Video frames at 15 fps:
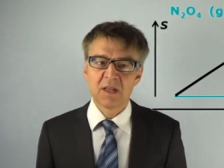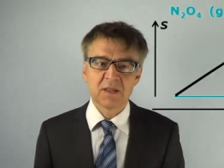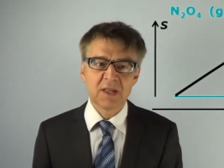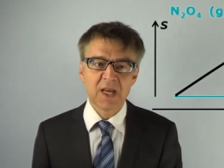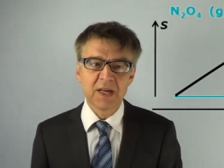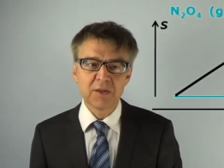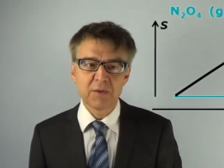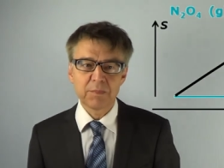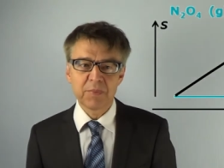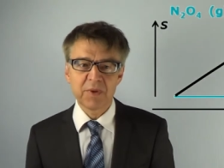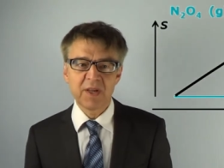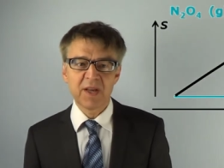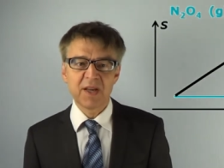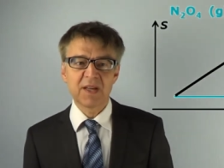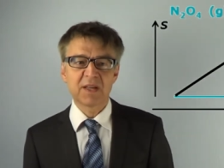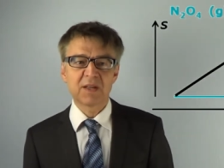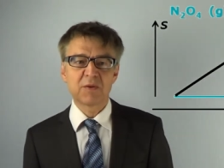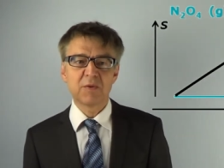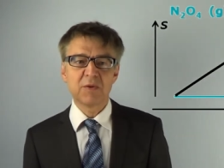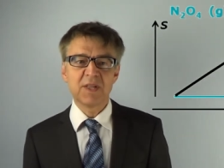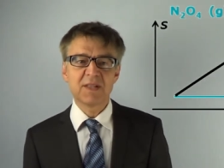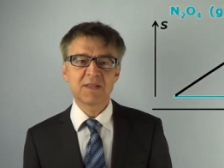the entropy
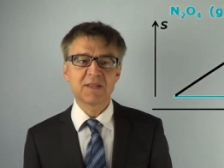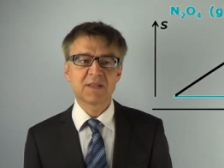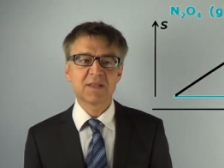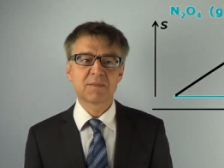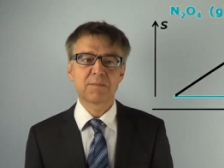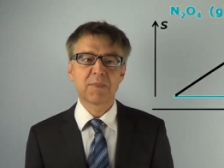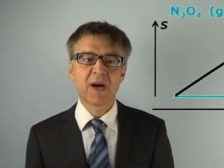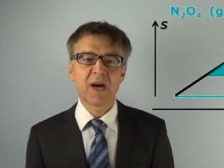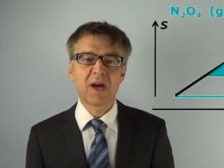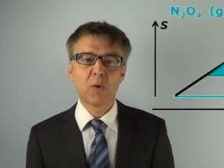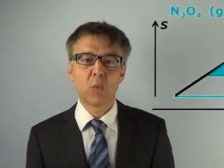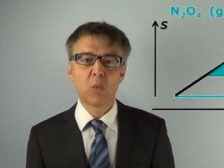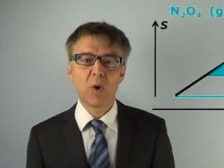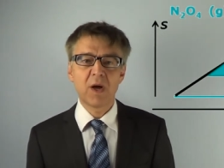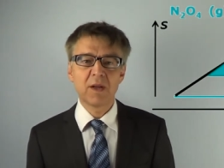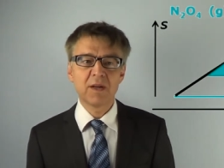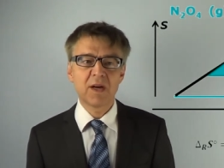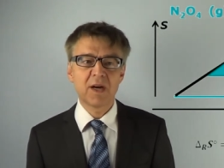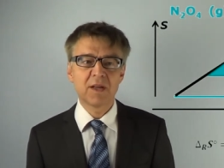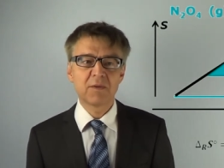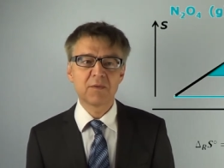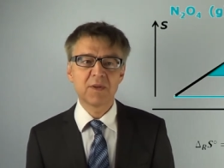increases by
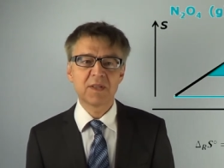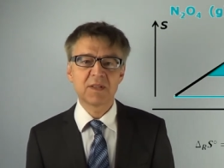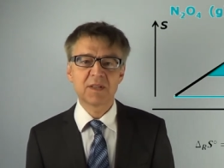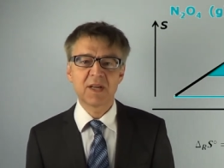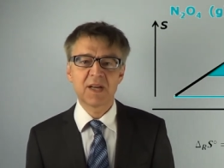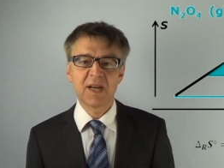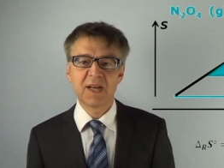175.3